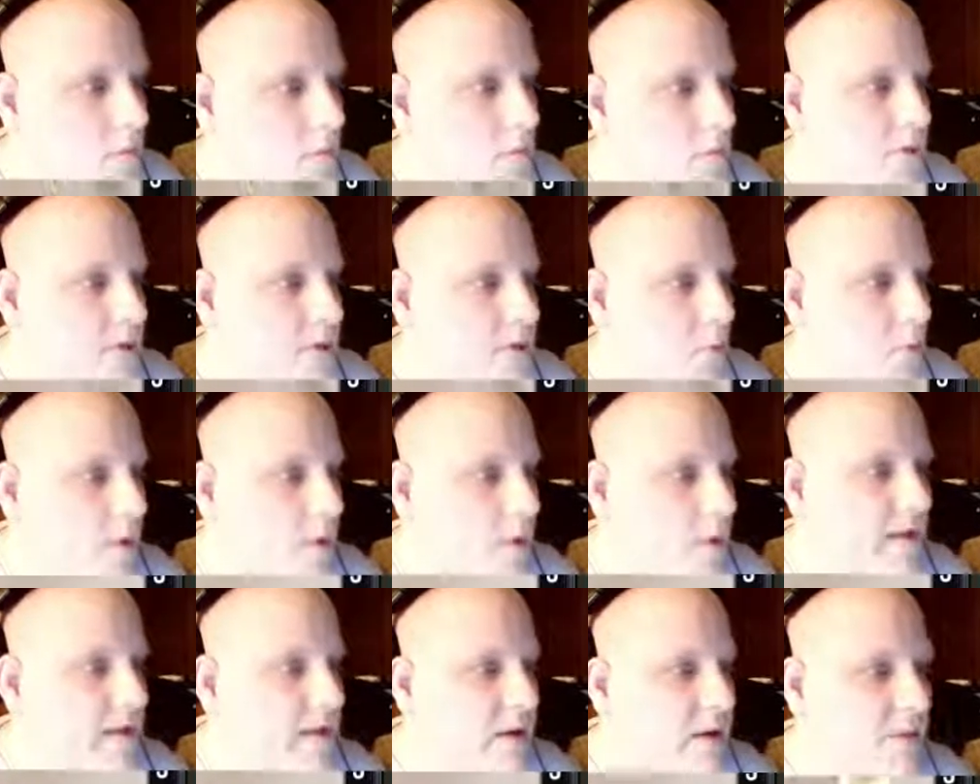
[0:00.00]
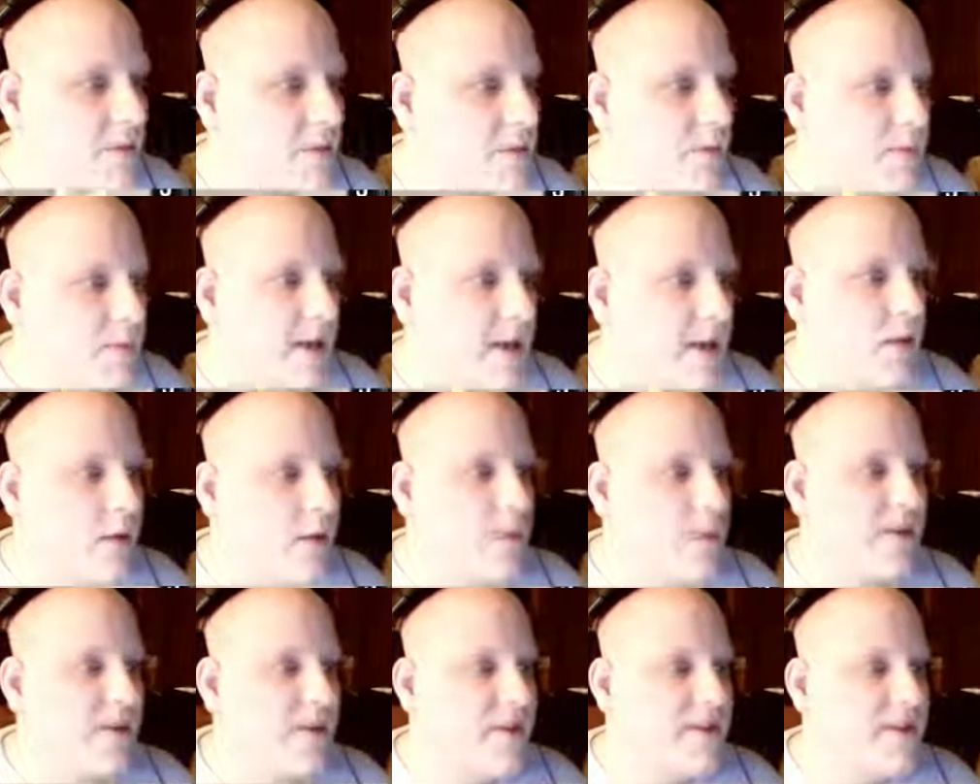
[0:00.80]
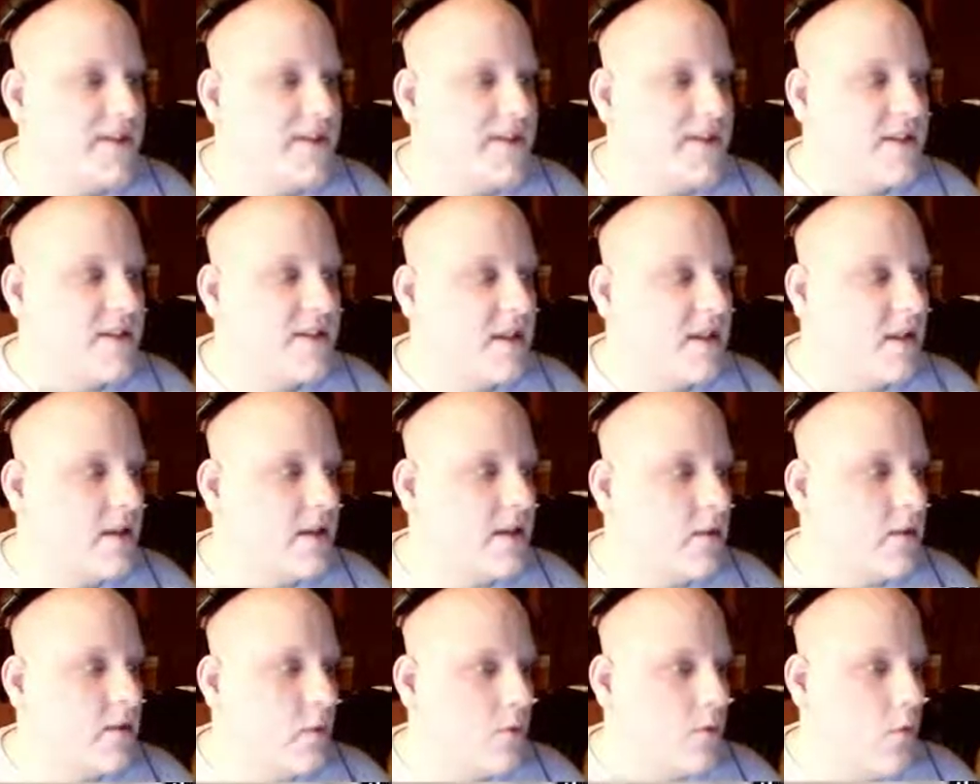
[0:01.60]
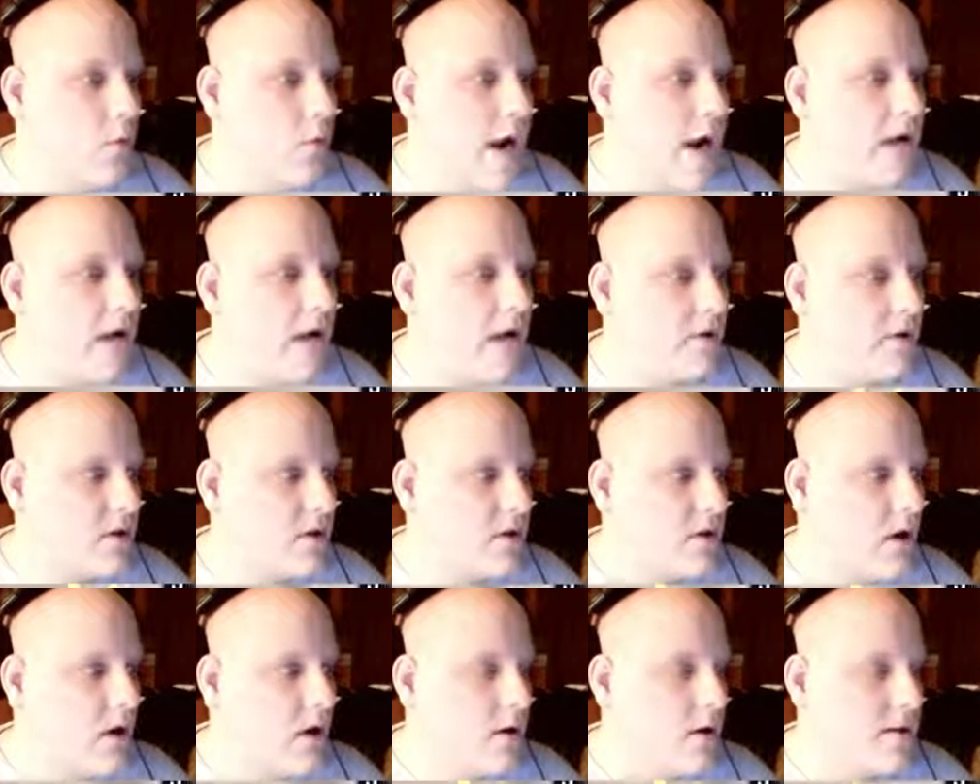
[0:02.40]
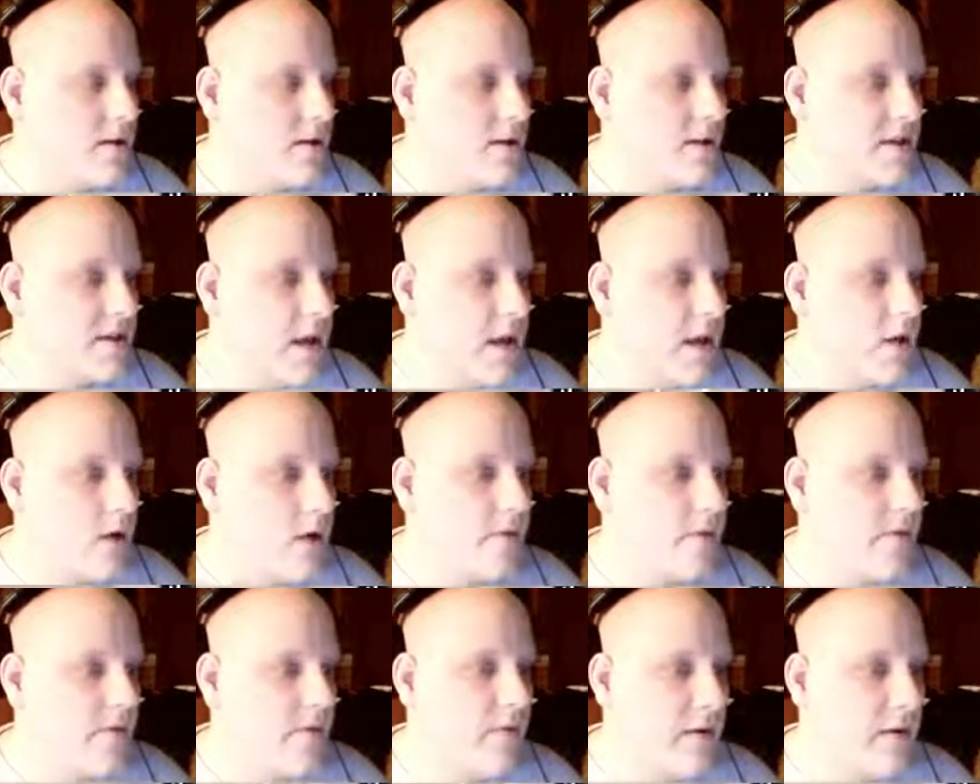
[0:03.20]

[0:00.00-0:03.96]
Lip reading: But the one that I was playing with is the wild cards now.